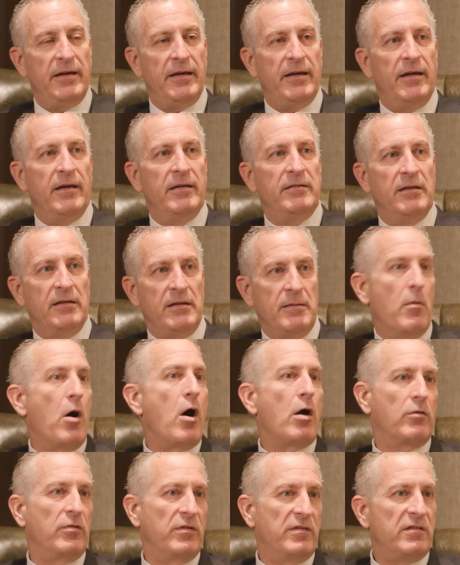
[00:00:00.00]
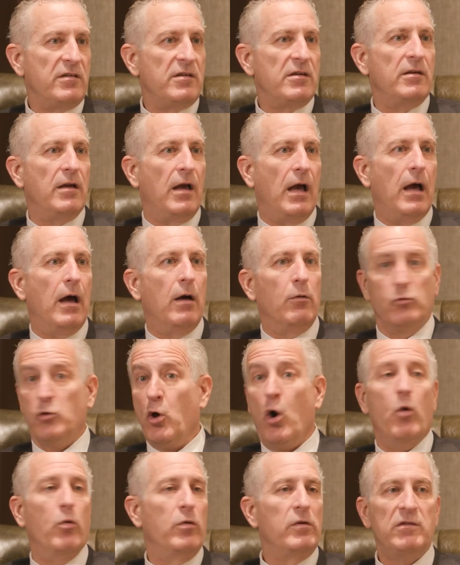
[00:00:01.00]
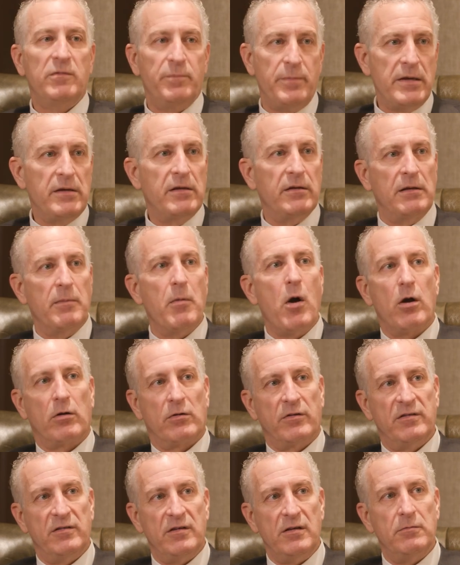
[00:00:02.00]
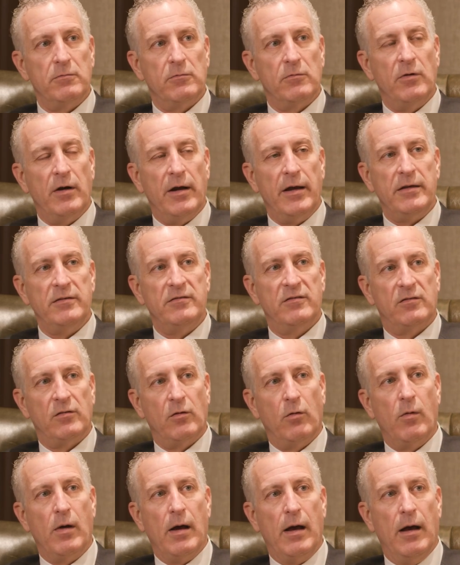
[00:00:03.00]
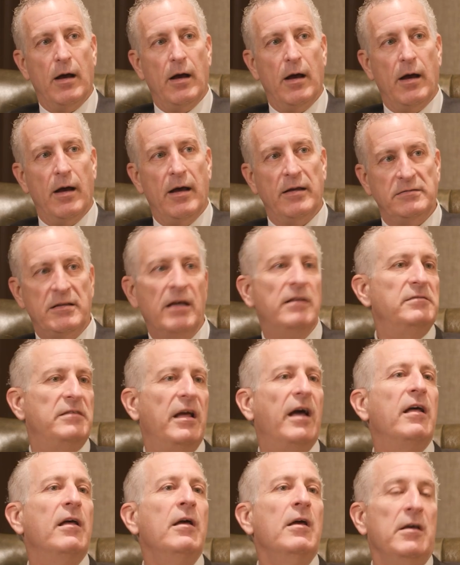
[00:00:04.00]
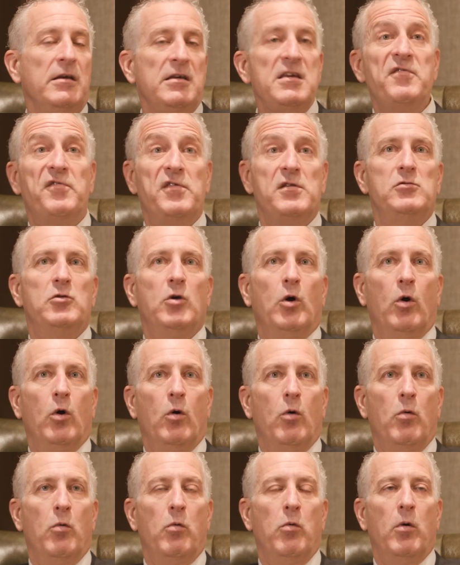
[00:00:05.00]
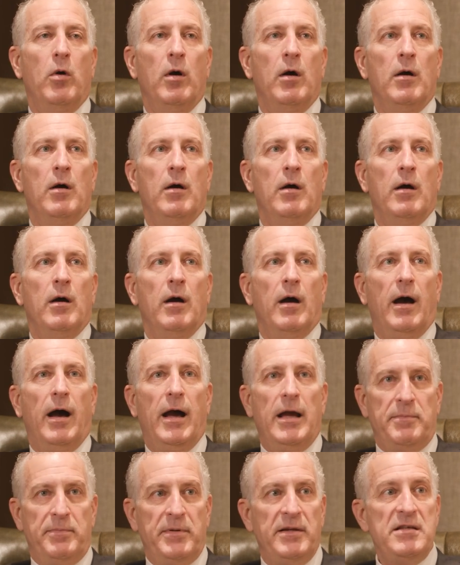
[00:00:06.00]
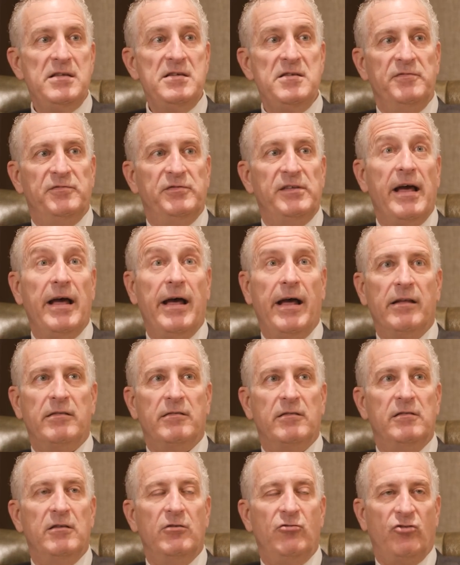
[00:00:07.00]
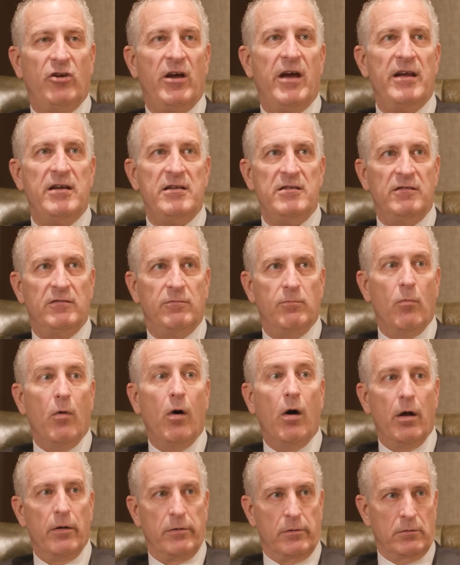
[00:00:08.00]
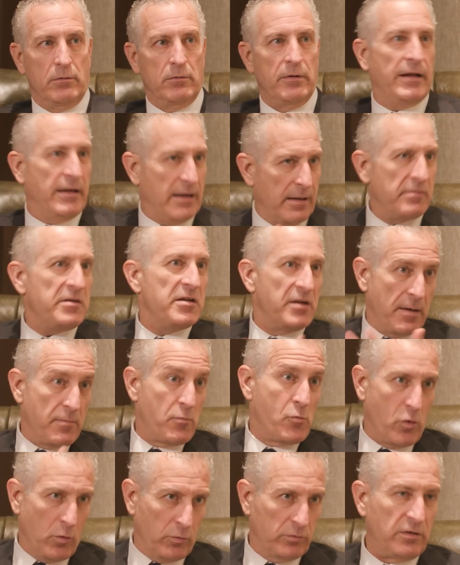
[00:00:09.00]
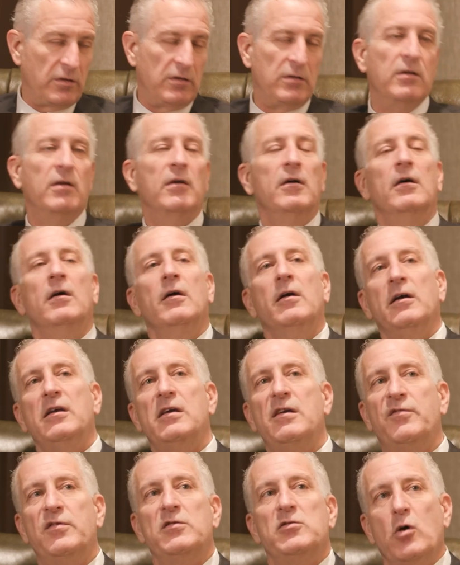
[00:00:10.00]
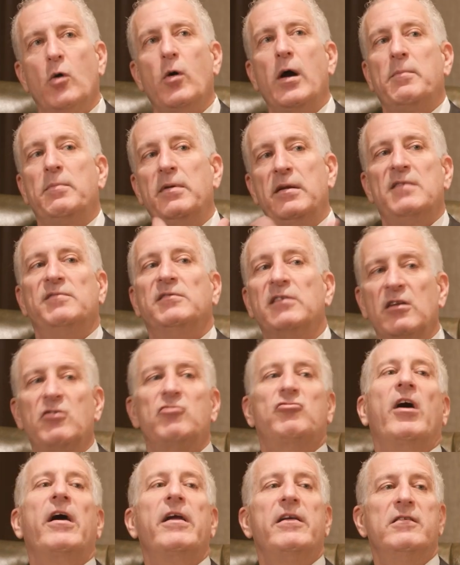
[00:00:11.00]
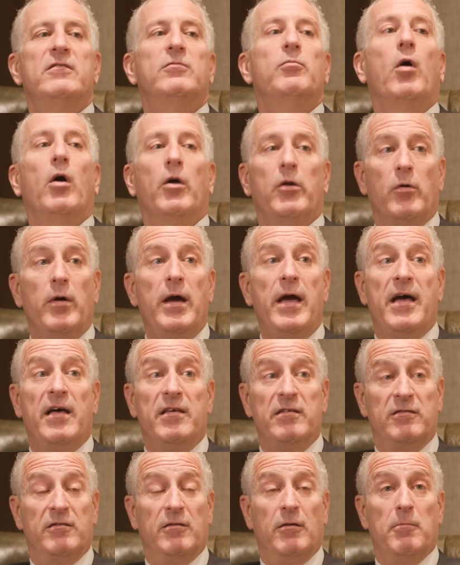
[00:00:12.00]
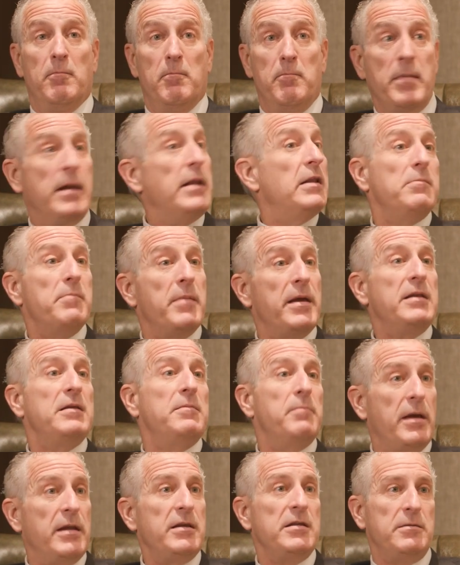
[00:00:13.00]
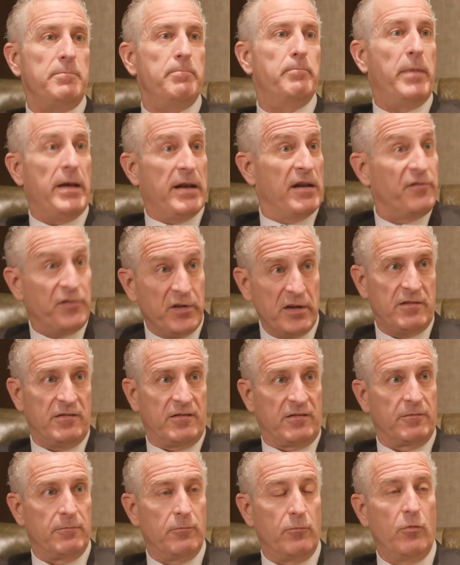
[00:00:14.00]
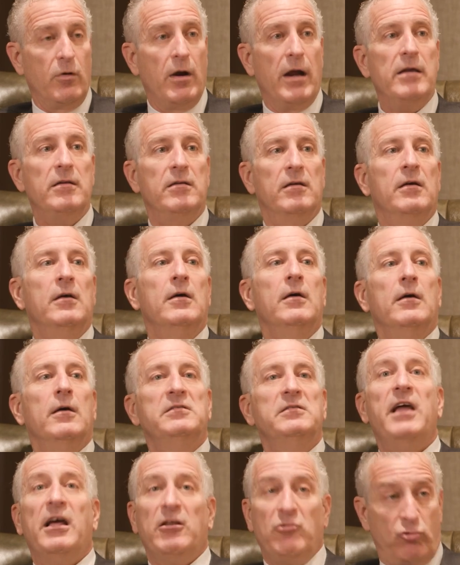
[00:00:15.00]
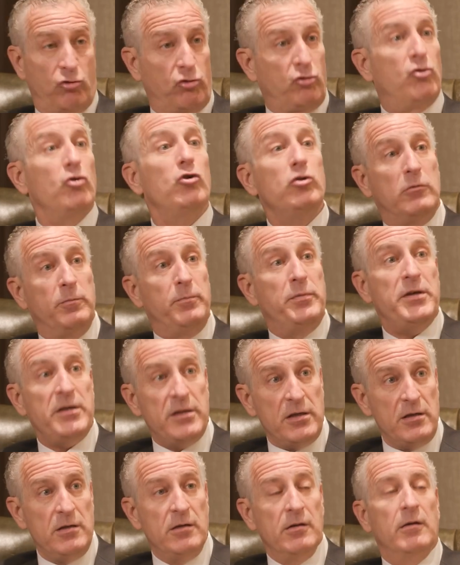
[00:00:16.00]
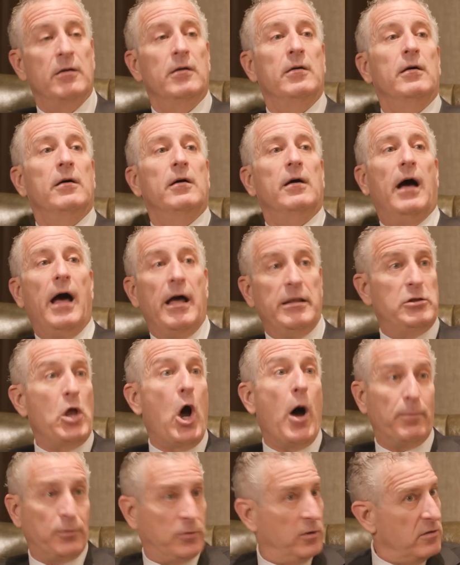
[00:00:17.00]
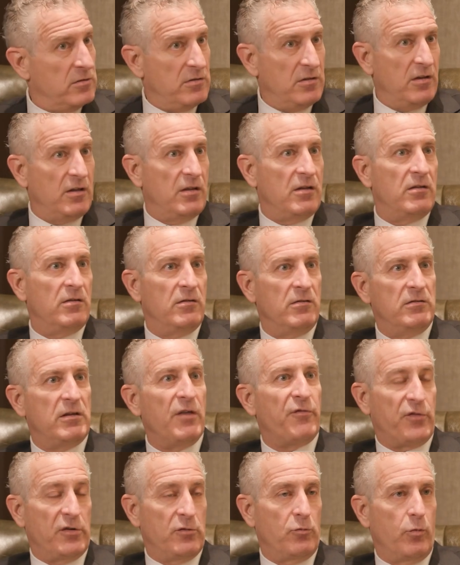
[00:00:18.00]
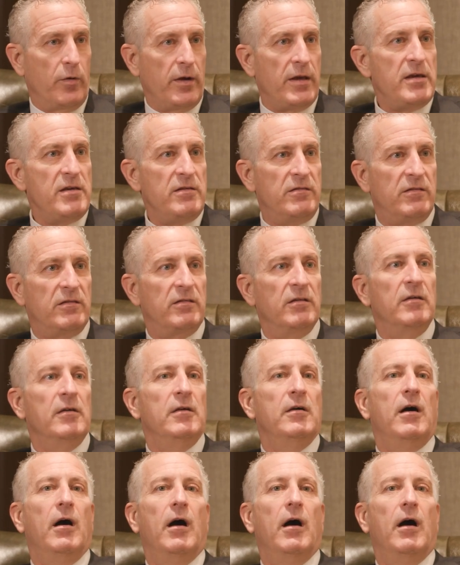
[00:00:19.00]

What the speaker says: and a democracy, I would always pick a democracy, right? So that even though I believe that the Chinese model, and here I'm quoting, even though I believe the Chinese model has many, many, many benefits, right, that should be adopted in different ways,